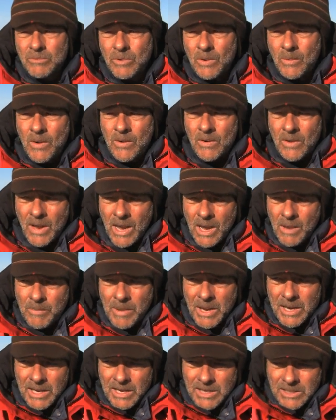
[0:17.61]
We won't know how
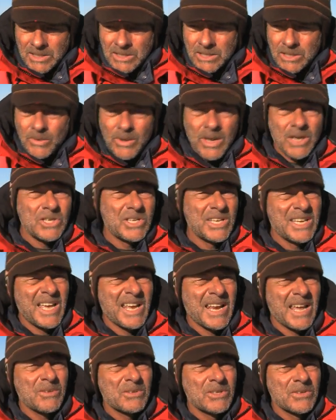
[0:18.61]
bad it is until we actually get
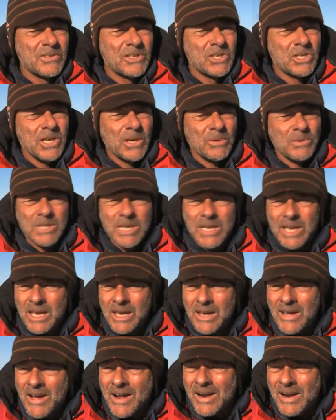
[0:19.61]
out of the shelter here.